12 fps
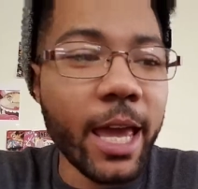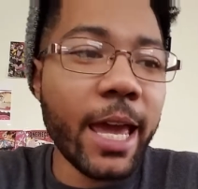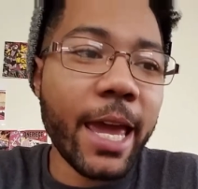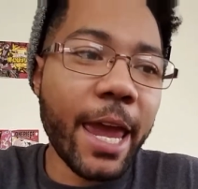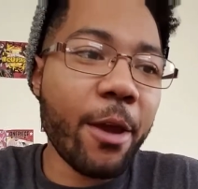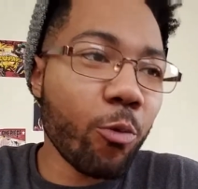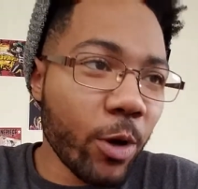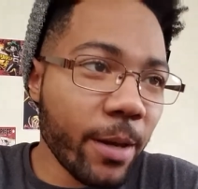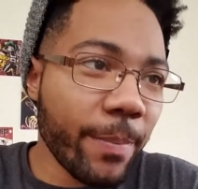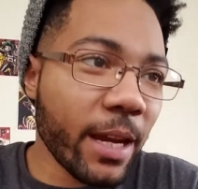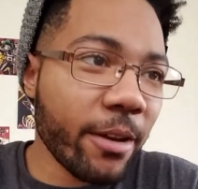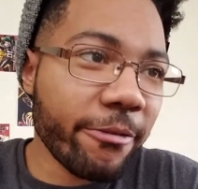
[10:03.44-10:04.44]
It would have
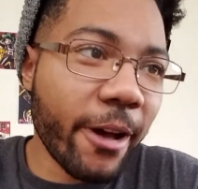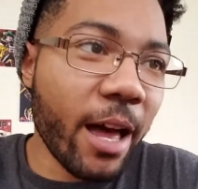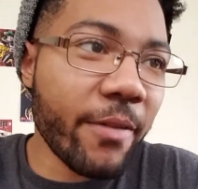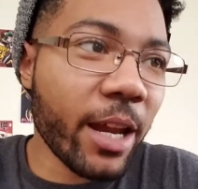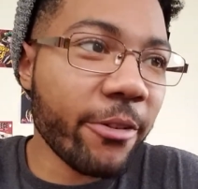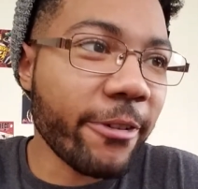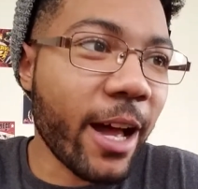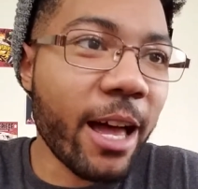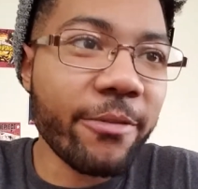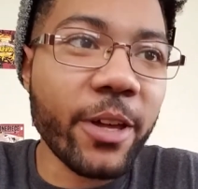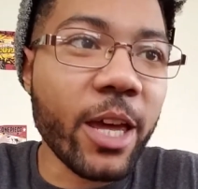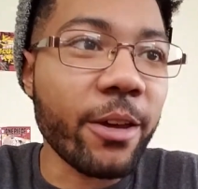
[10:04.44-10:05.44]
been a 5 out of
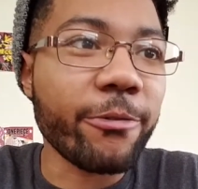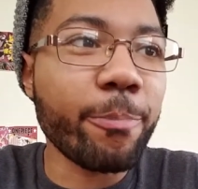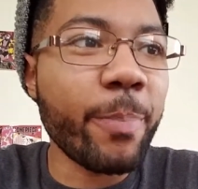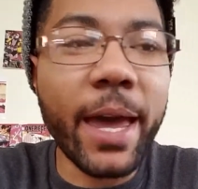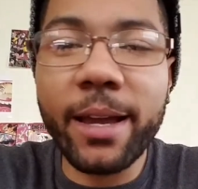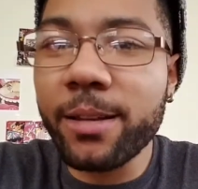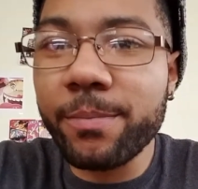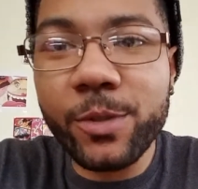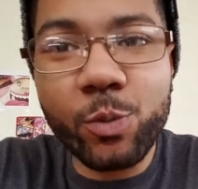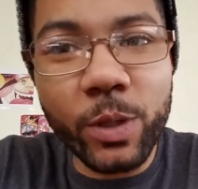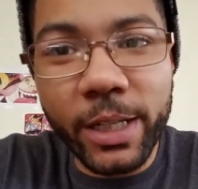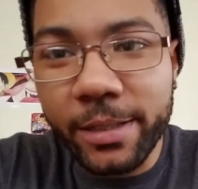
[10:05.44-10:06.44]
5 if Peckham's
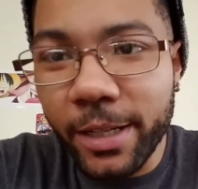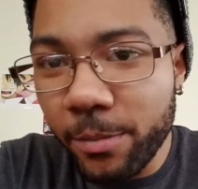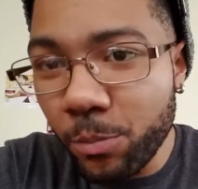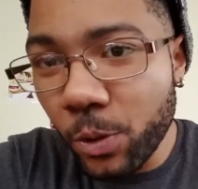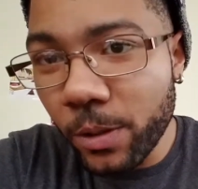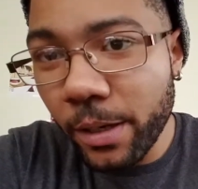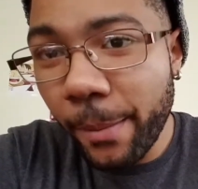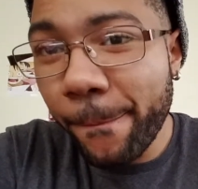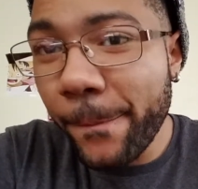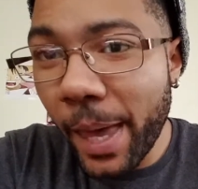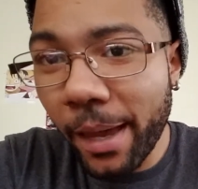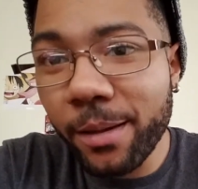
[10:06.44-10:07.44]
would have did more.
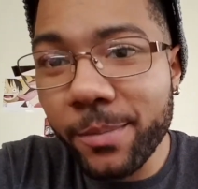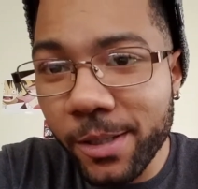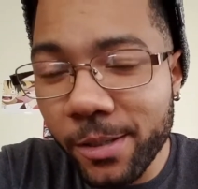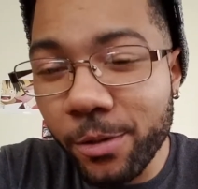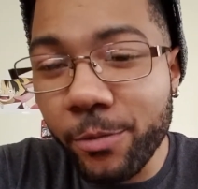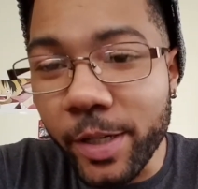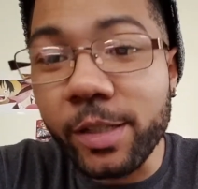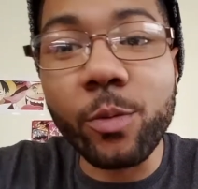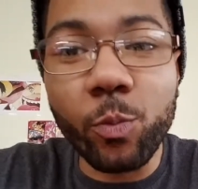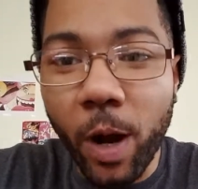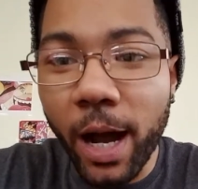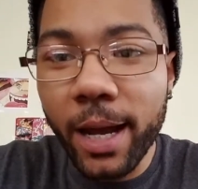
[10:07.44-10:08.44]
Peckham's is the reason
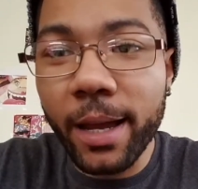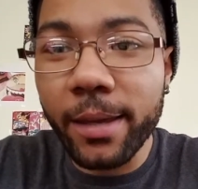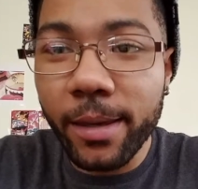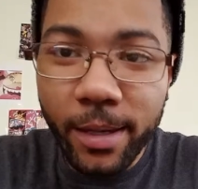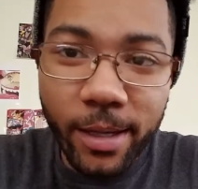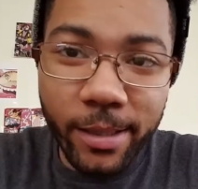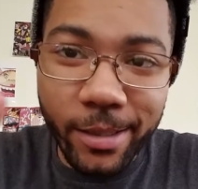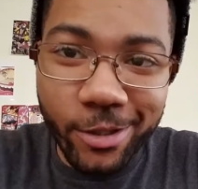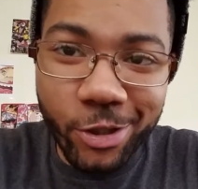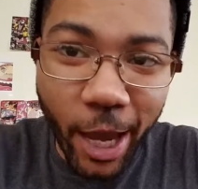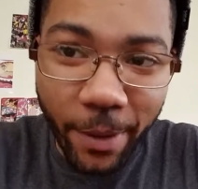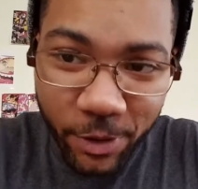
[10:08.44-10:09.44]
why this
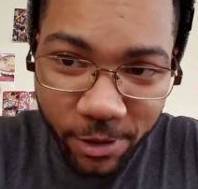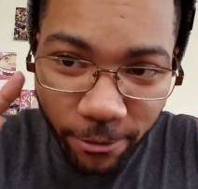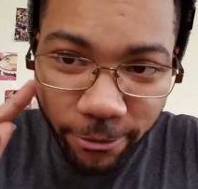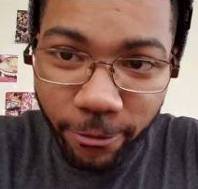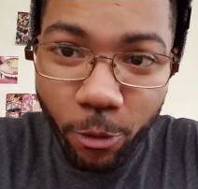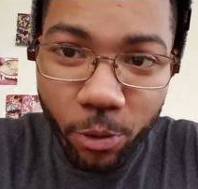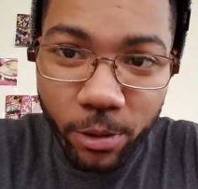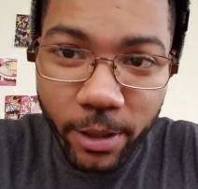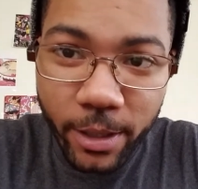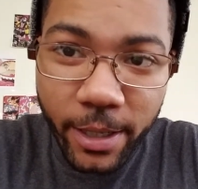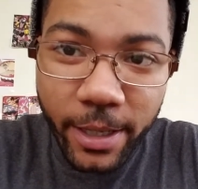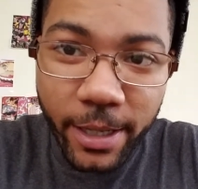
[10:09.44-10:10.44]
chapter is a 4
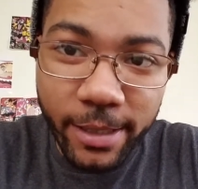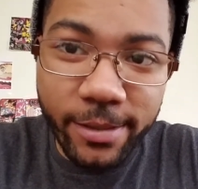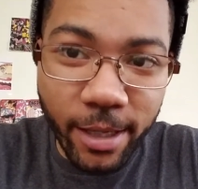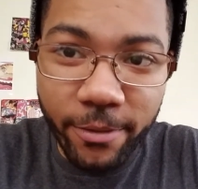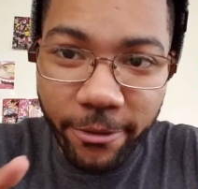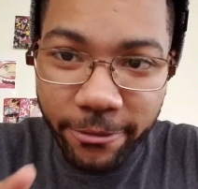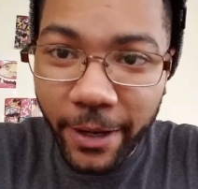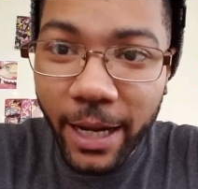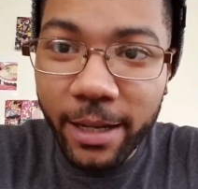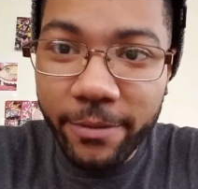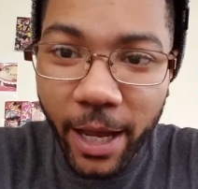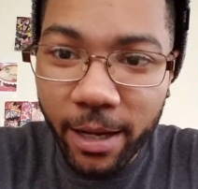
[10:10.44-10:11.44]
instead of a
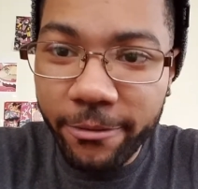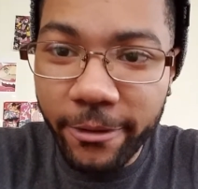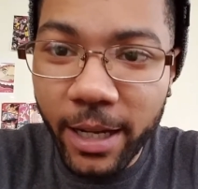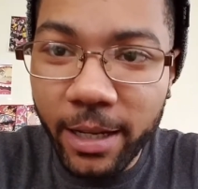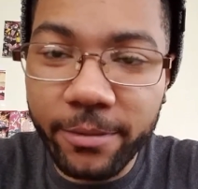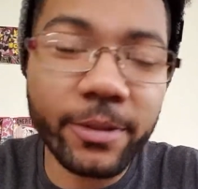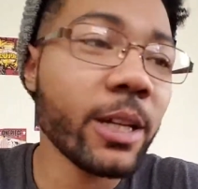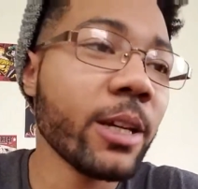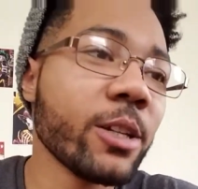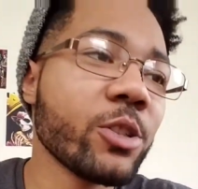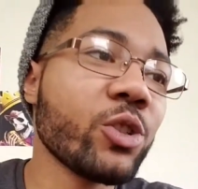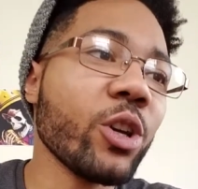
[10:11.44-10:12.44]
5 out of 5.
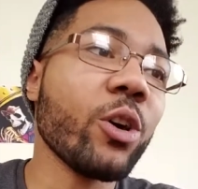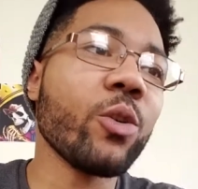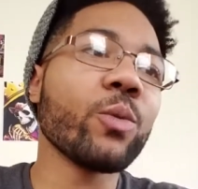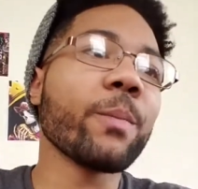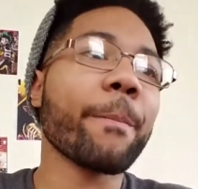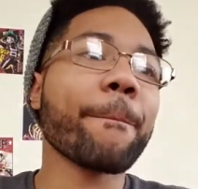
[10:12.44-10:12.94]
So